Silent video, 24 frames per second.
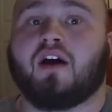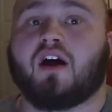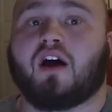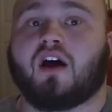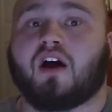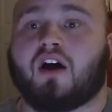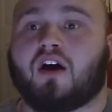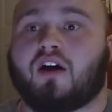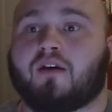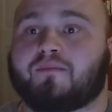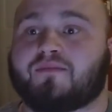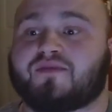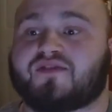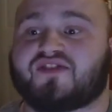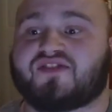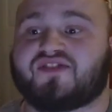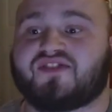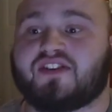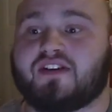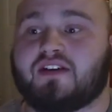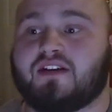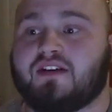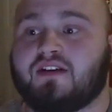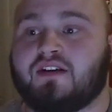Um,
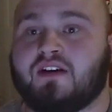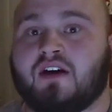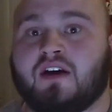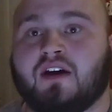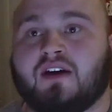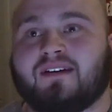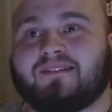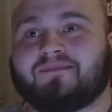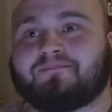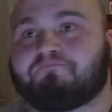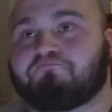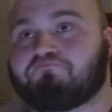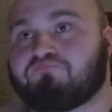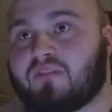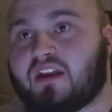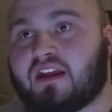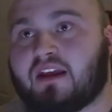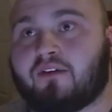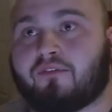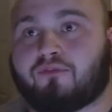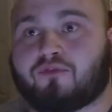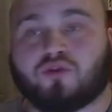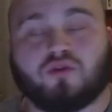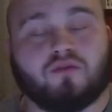C,
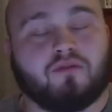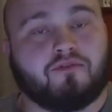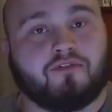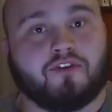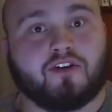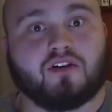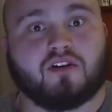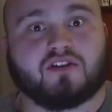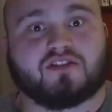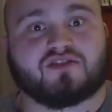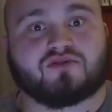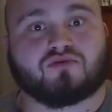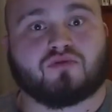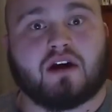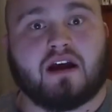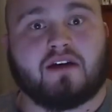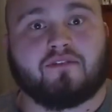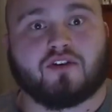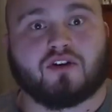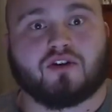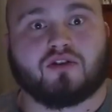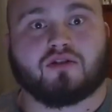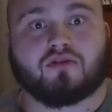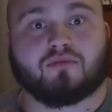if you feel it's
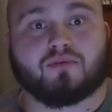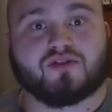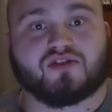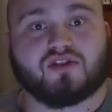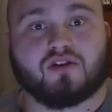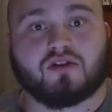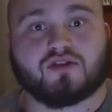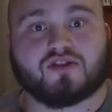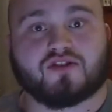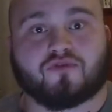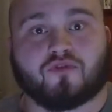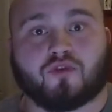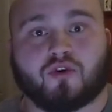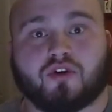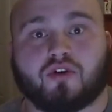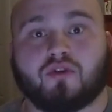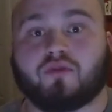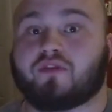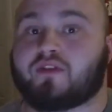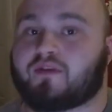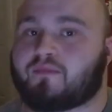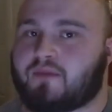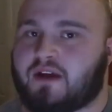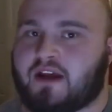driving good results for
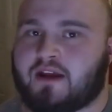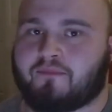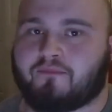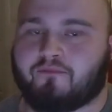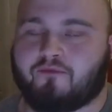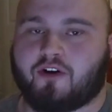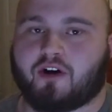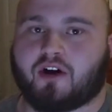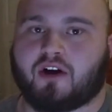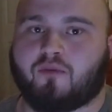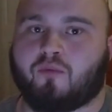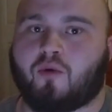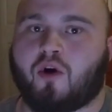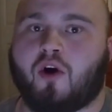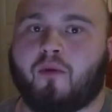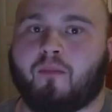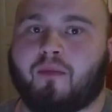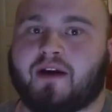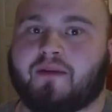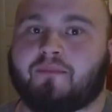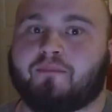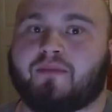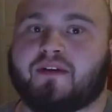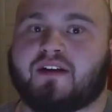you, it very well
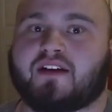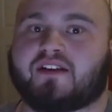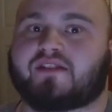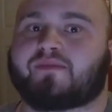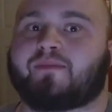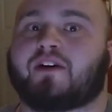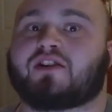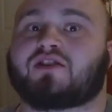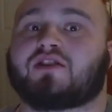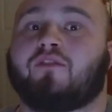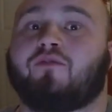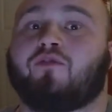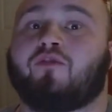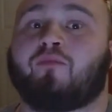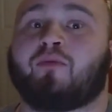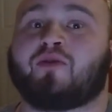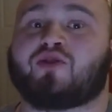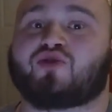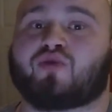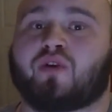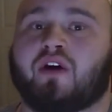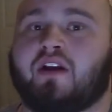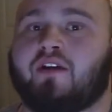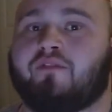might be, especially if you've
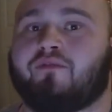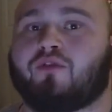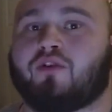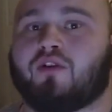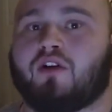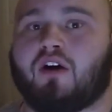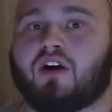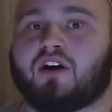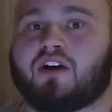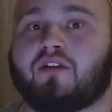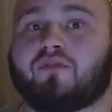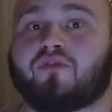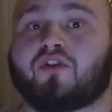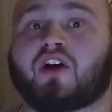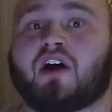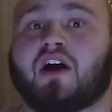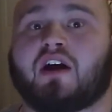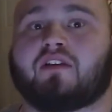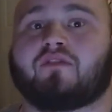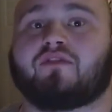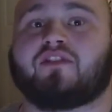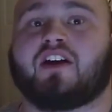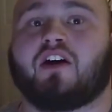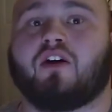been training for long enough to
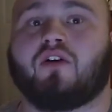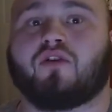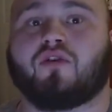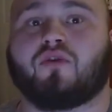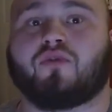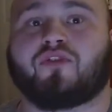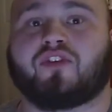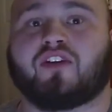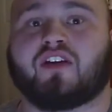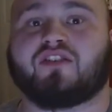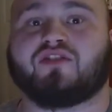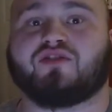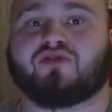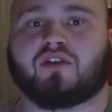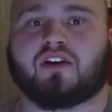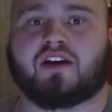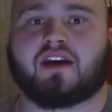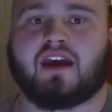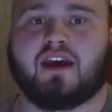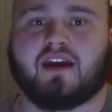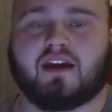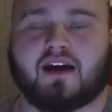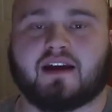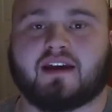kind of tell those things. You're
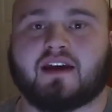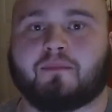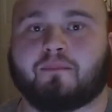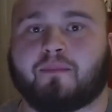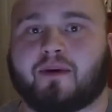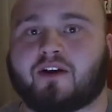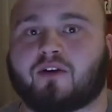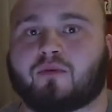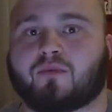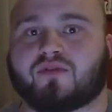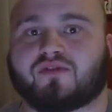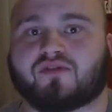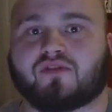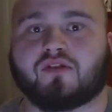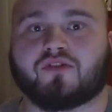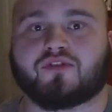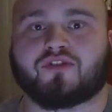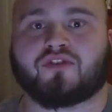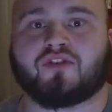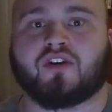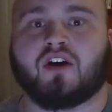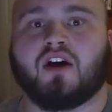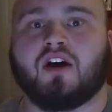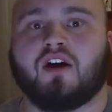like, hey, I get better
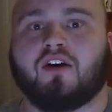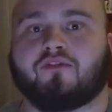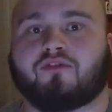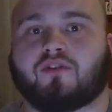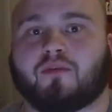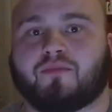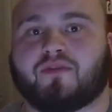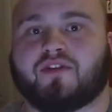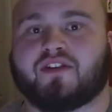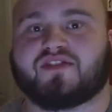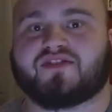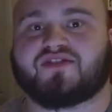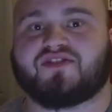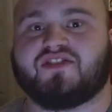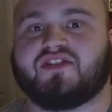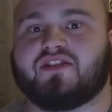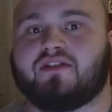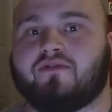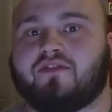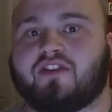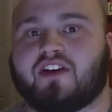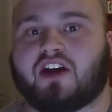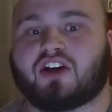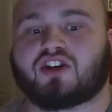results from this
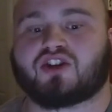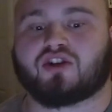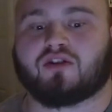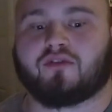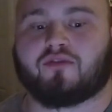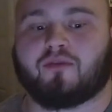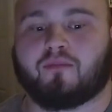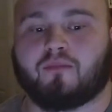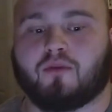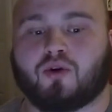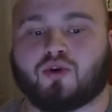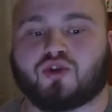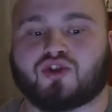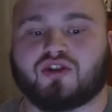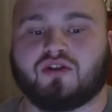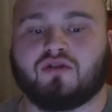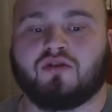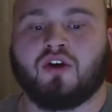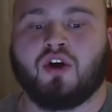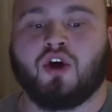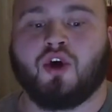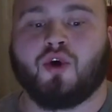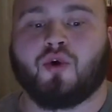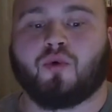deviation of the
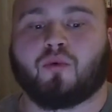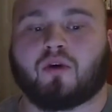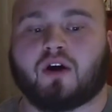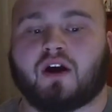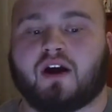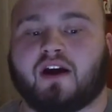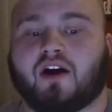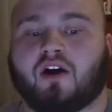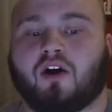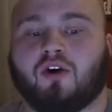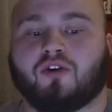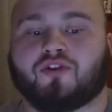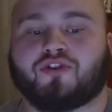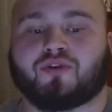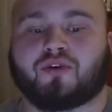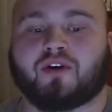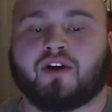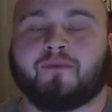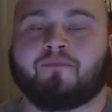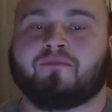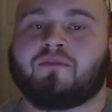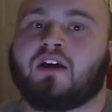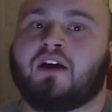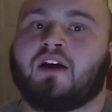motion where I
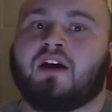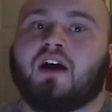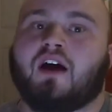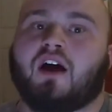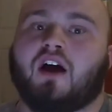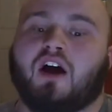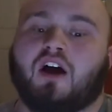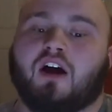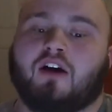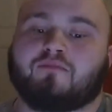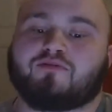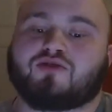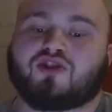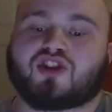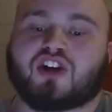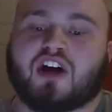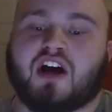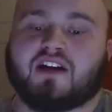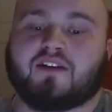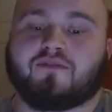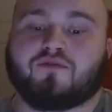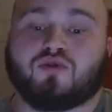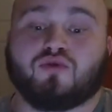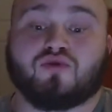alter it. Um, just
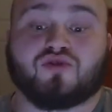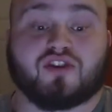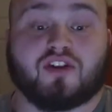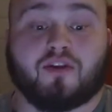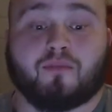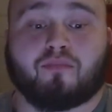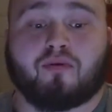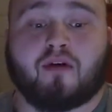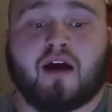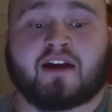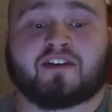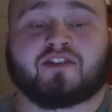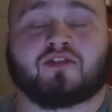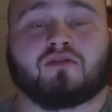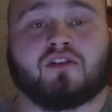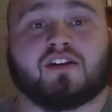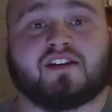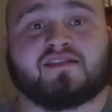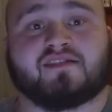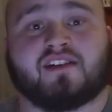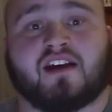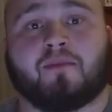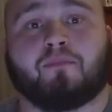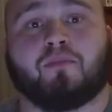kind of using the practical
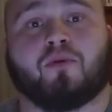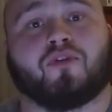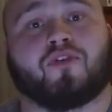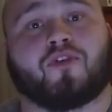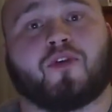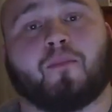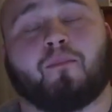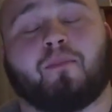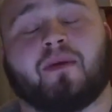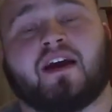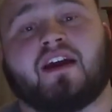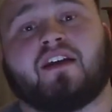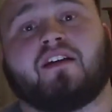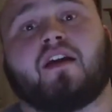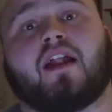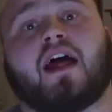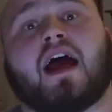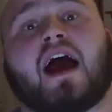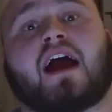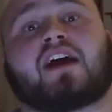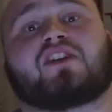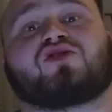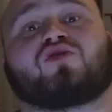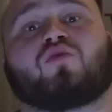examples, the banded
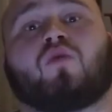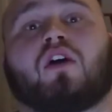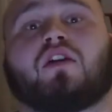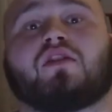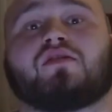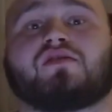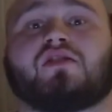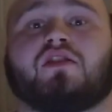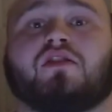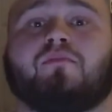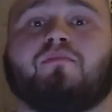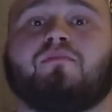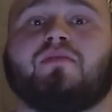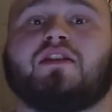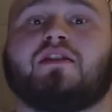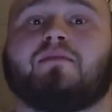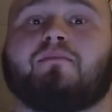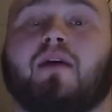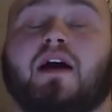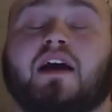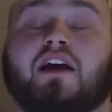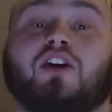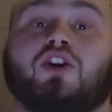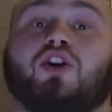hack squat is going to
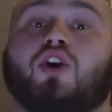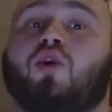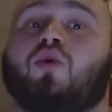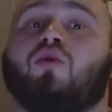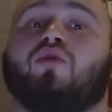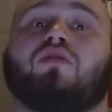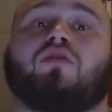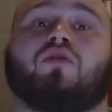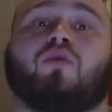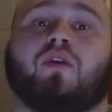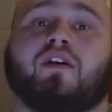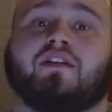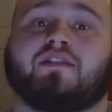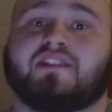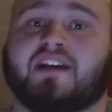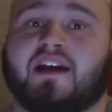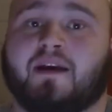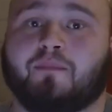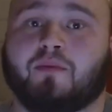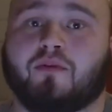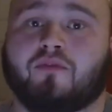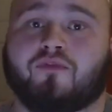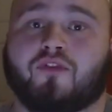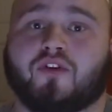be my go-to
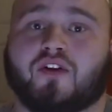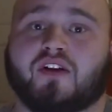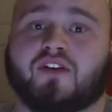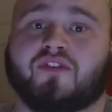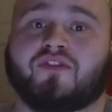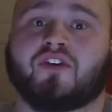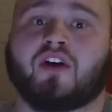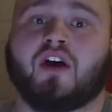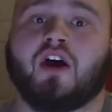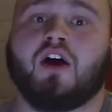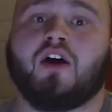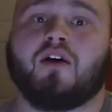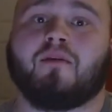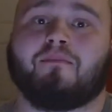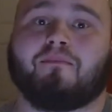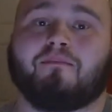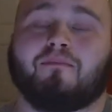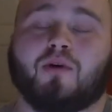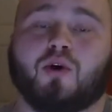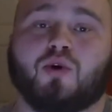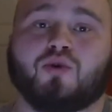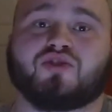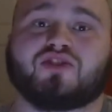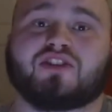example for this.
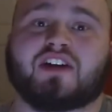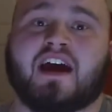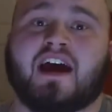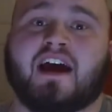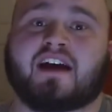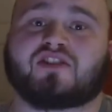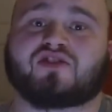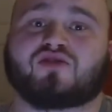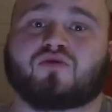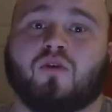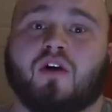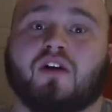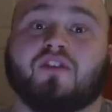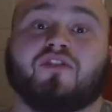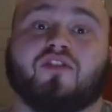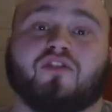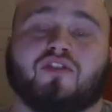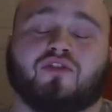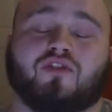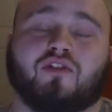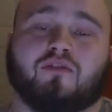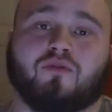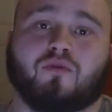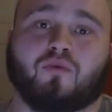Most hack squats,
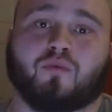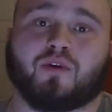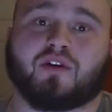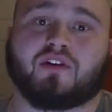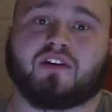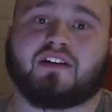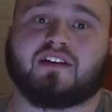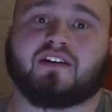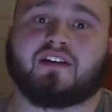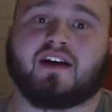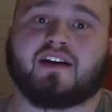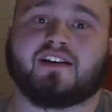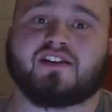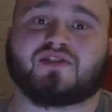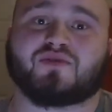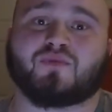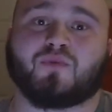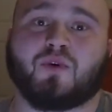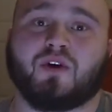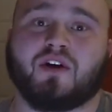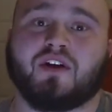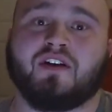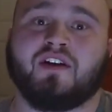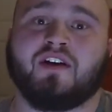unless you have a really
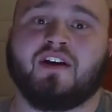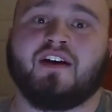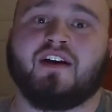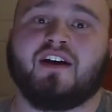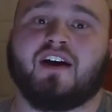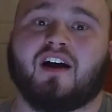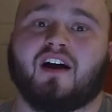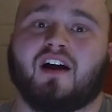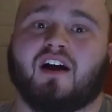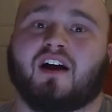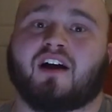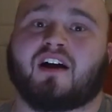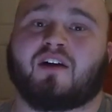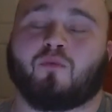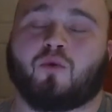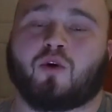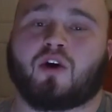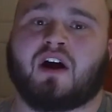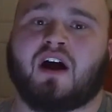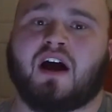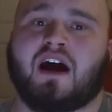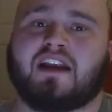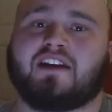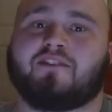nice one, uh, will
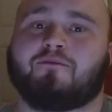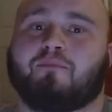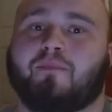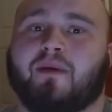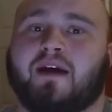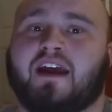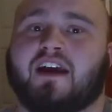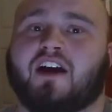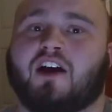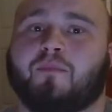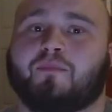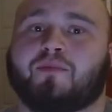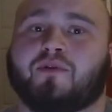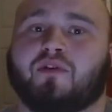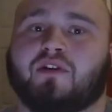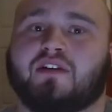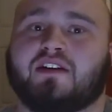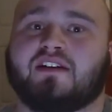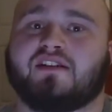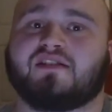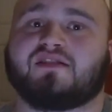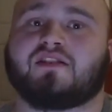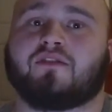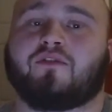kind of bang up your
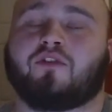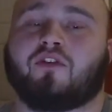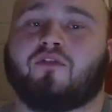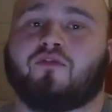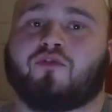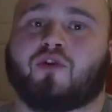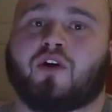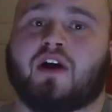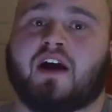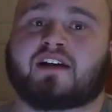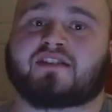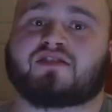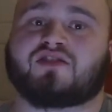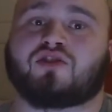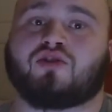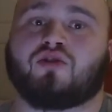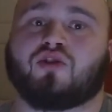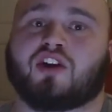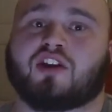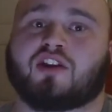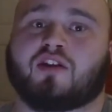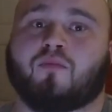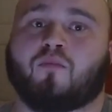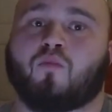knees even if you're
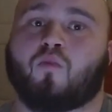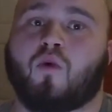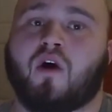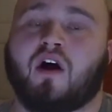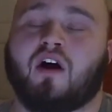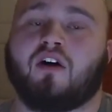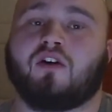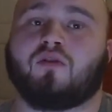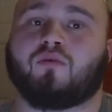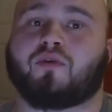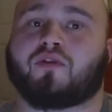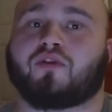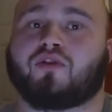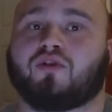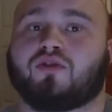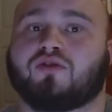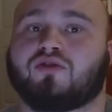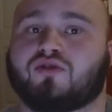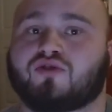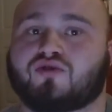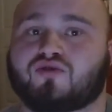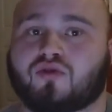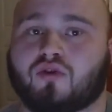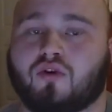executing them well with
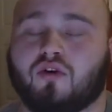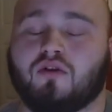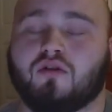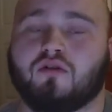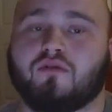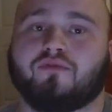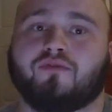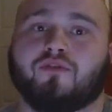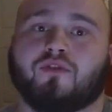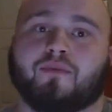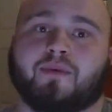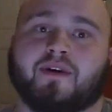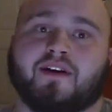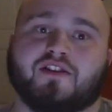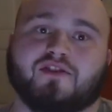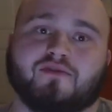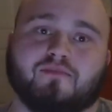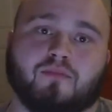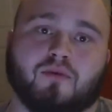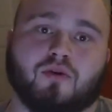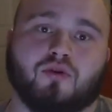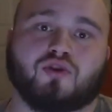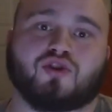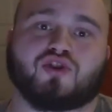good control, full range
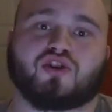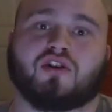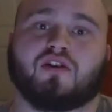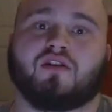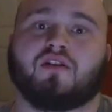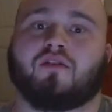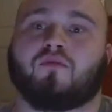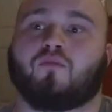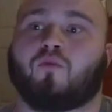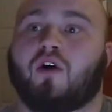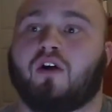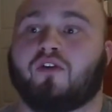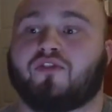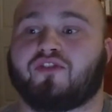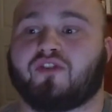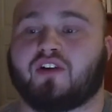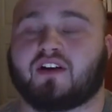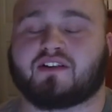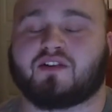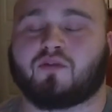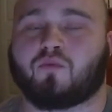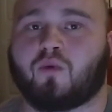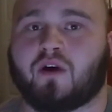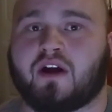of motion, and
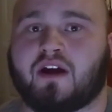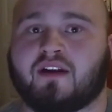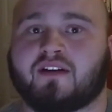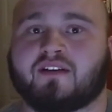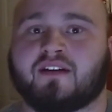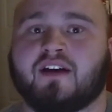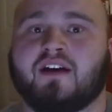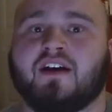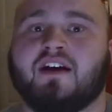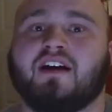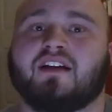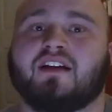well-selected weight.